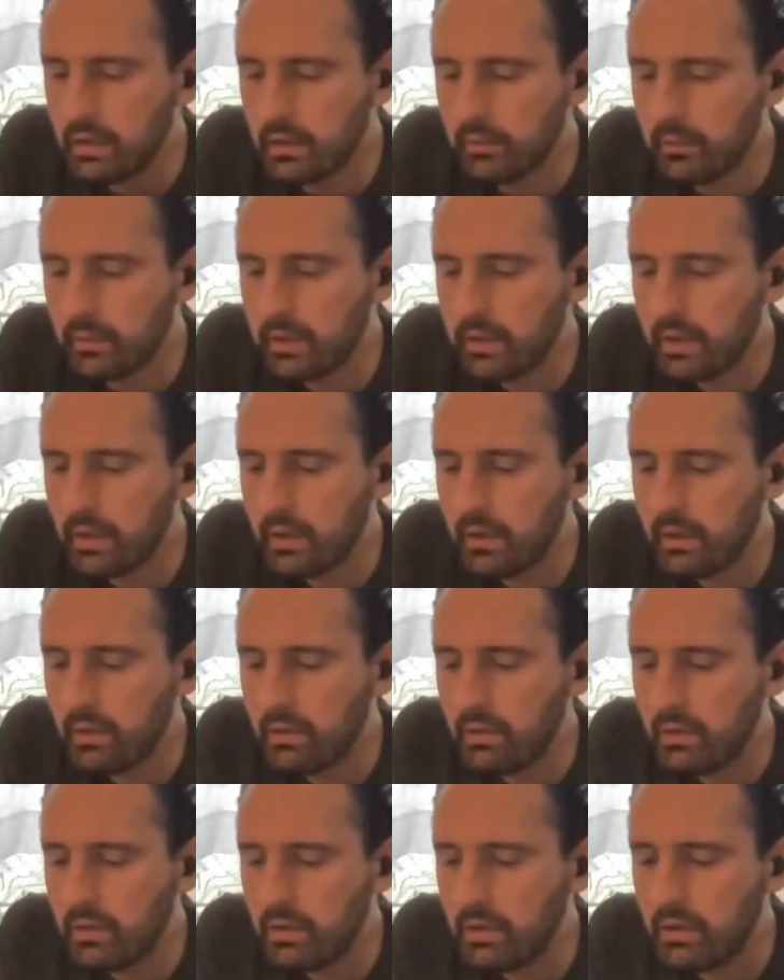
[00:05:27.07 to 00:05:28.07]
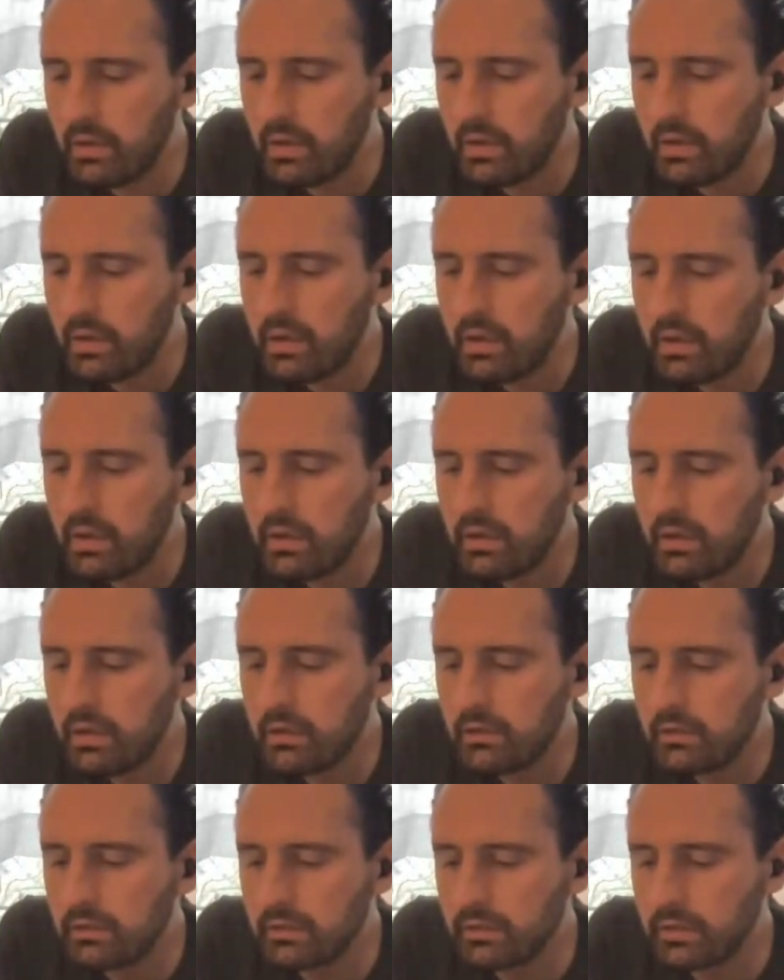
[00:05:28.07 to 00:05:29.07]
There we go.
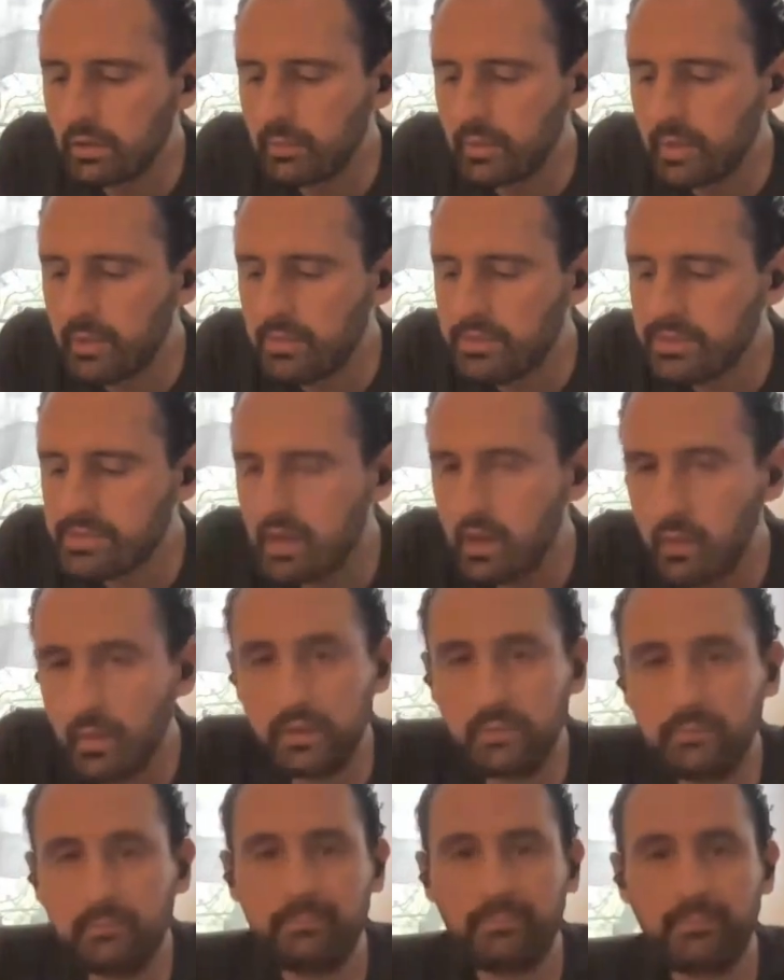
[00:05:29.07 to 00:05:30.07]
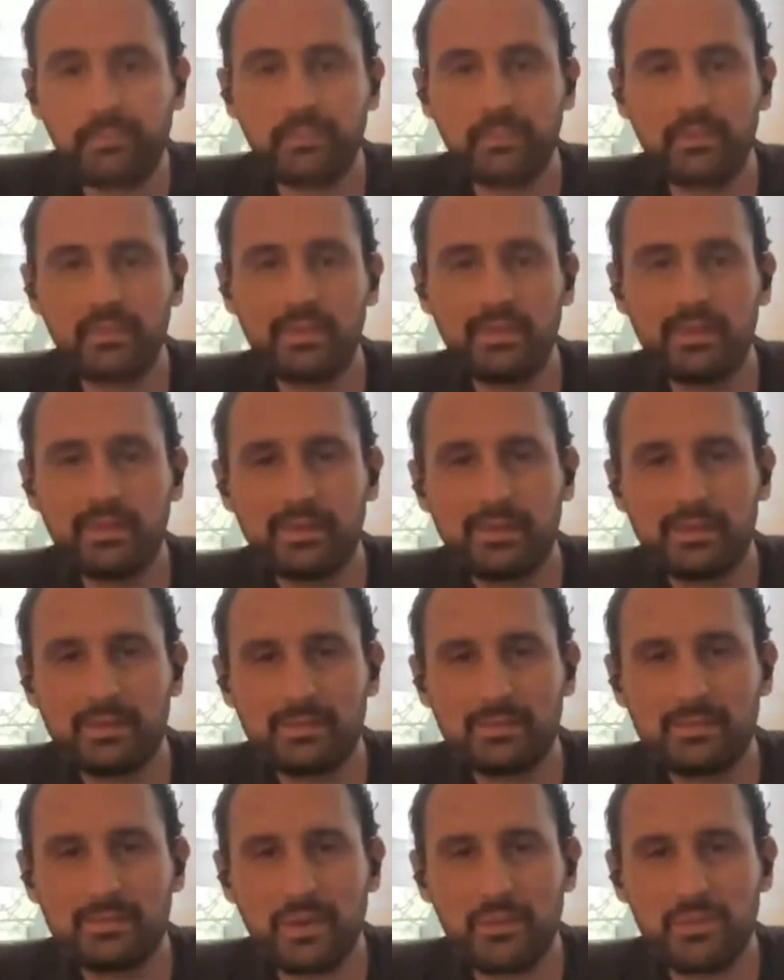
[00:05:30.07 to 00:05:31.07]
Little bubbles going.
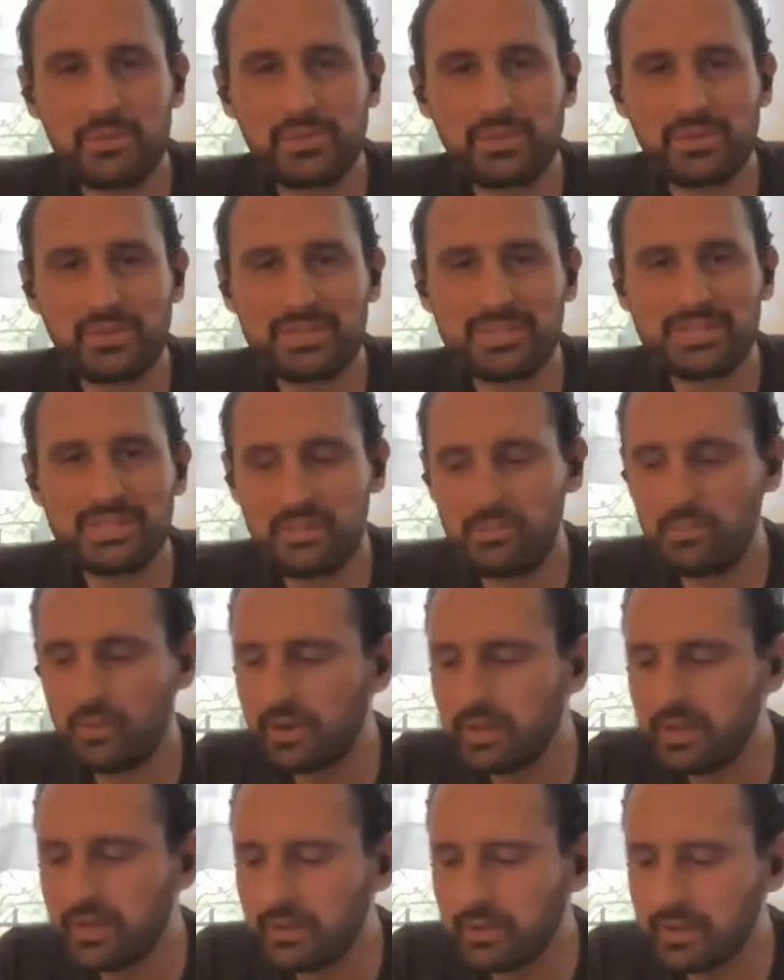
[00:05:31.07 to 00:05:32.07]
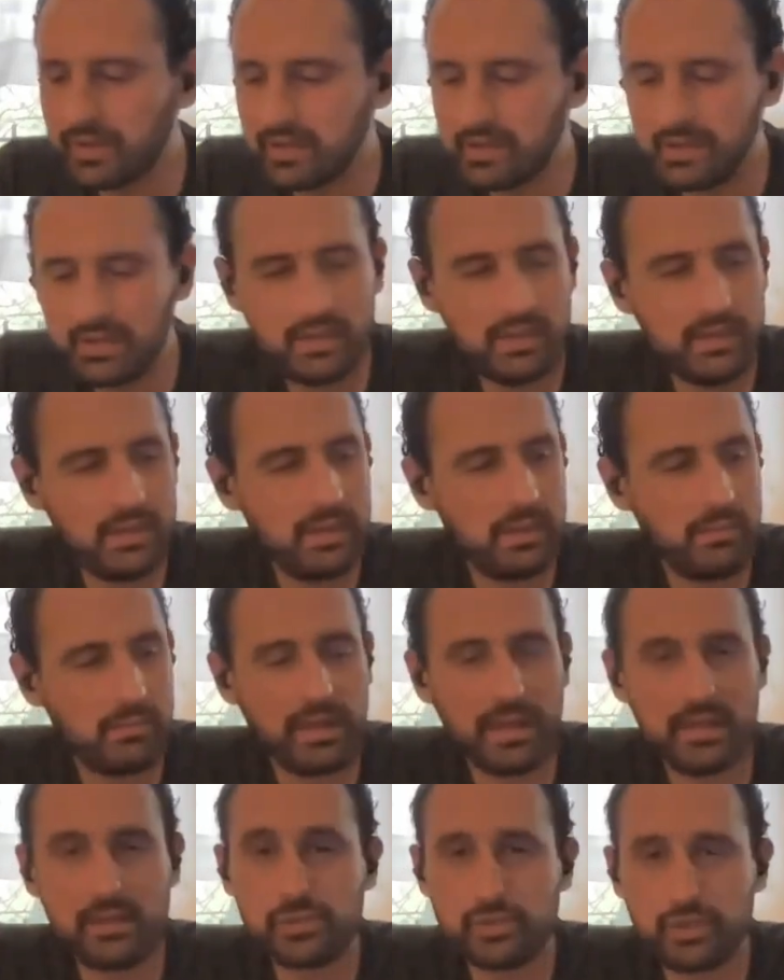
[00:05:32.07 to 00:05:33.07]
I wish you could see more clearly,
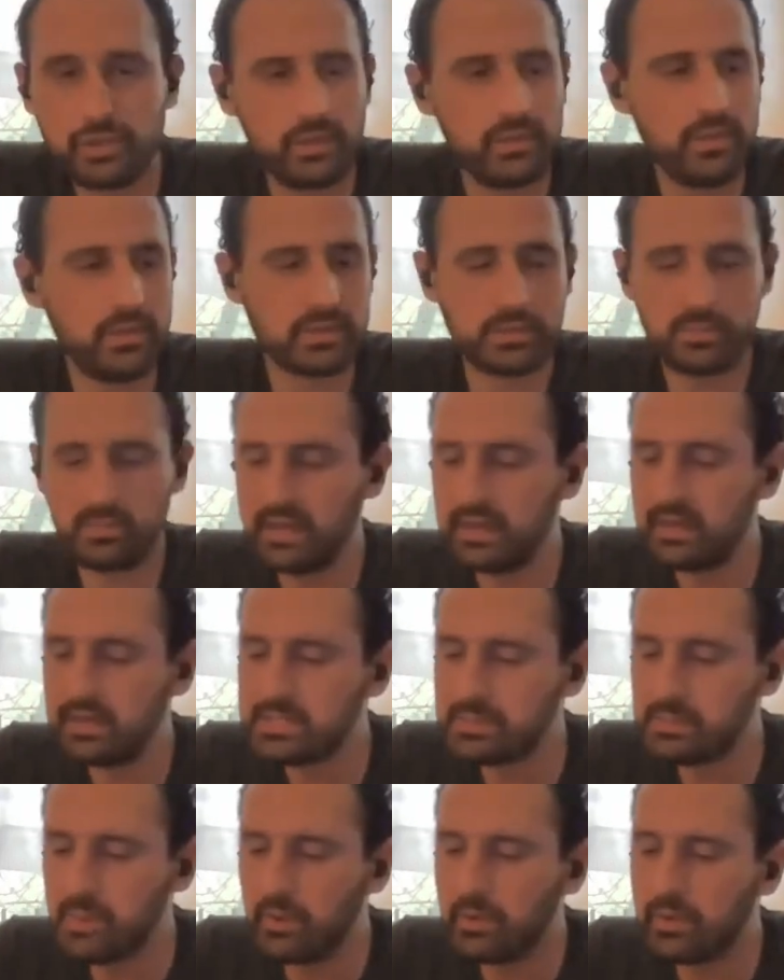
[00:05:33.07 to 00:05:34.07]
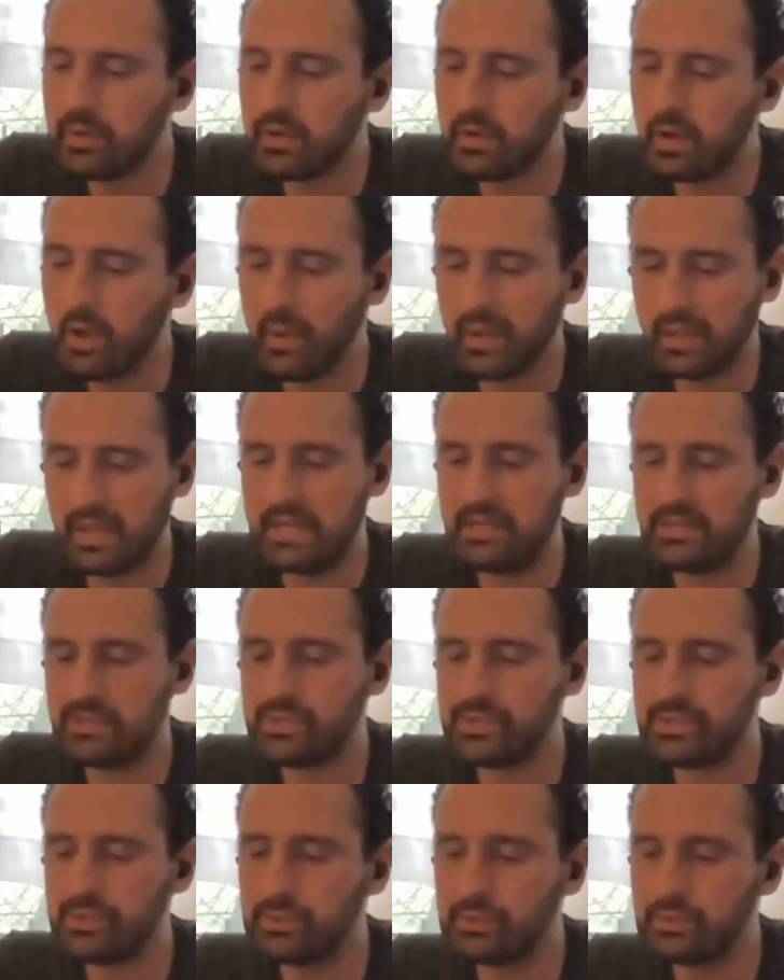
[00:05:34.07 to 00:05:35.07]
but I assure you there's plenty of smoke going
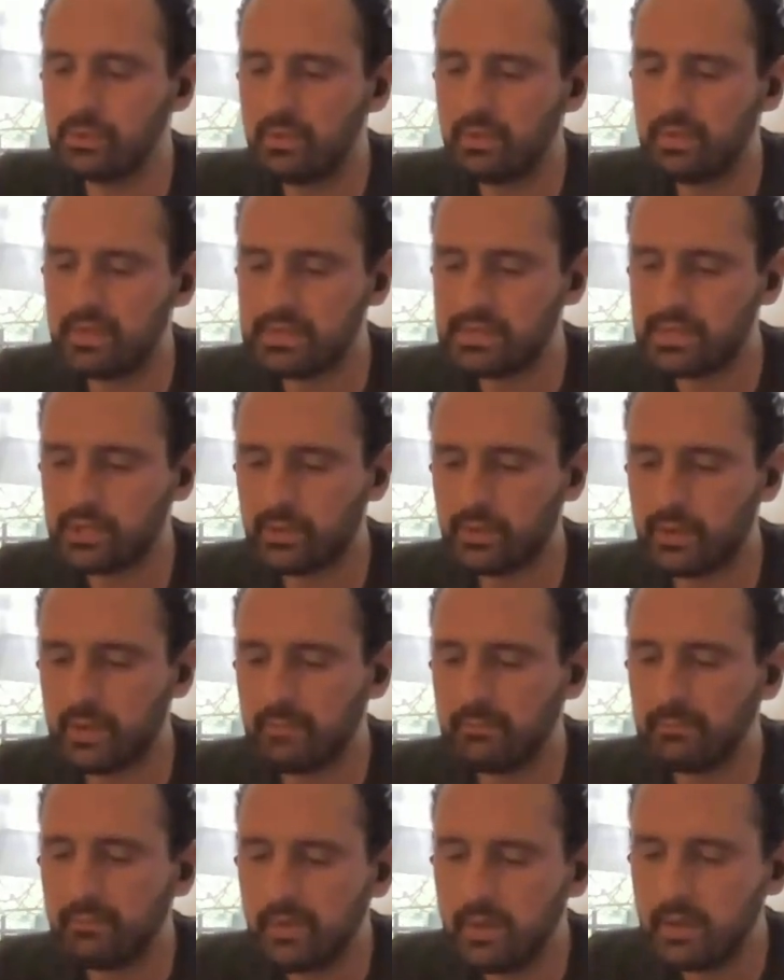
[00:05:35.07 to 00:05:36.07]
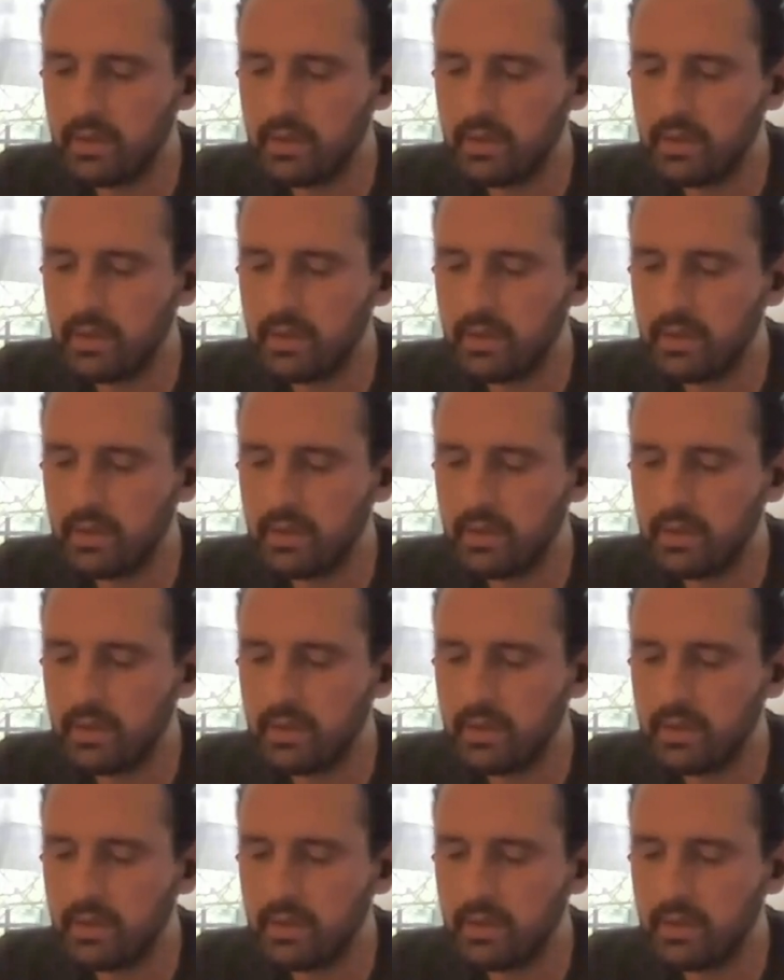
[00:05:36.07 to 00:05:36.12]
into this cream.